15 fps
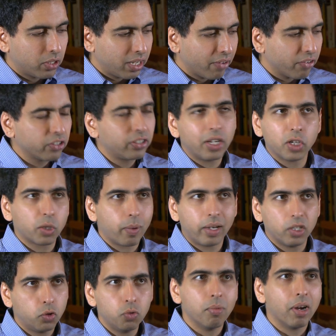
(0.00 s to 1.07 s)
you can never say you're
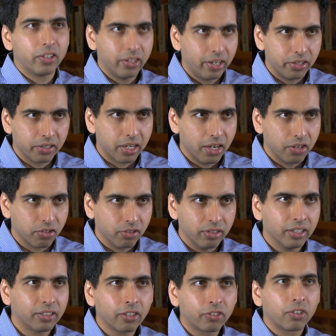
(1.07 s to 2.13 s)
spending too much in education.
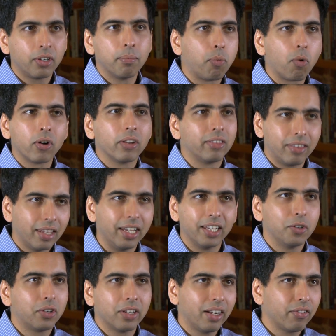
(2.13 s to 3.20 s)
It's such an important thing.
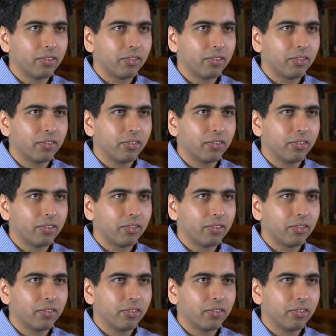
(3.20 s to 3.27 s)
You can